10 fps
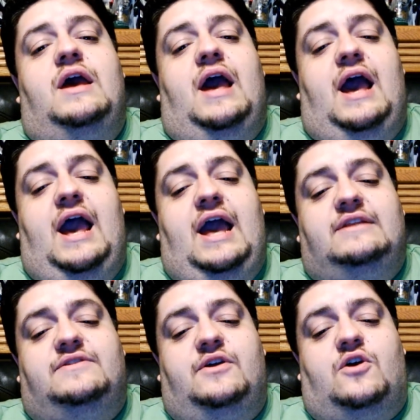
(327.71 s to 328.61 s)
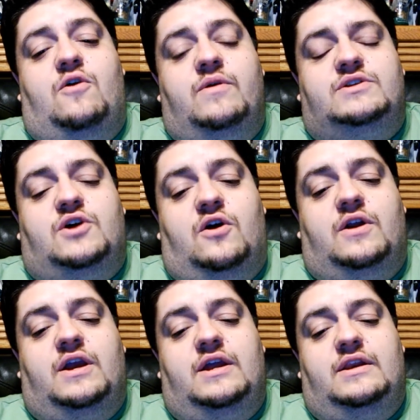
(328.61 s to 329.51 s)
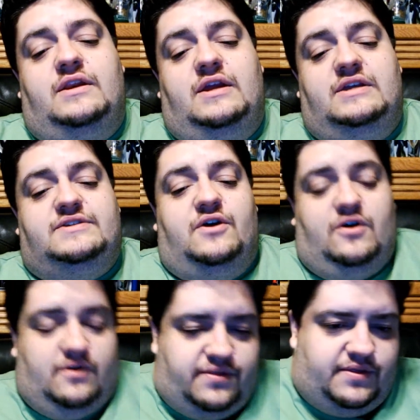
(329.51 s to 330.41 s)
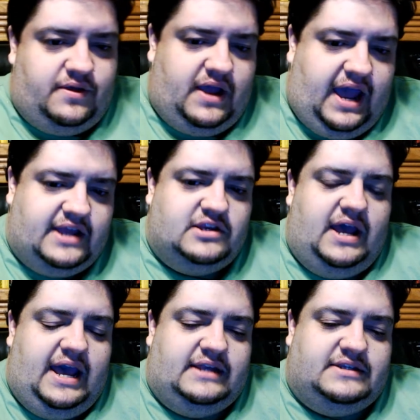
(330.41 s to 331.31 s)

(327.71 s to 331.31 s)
and their current target is Earth, and and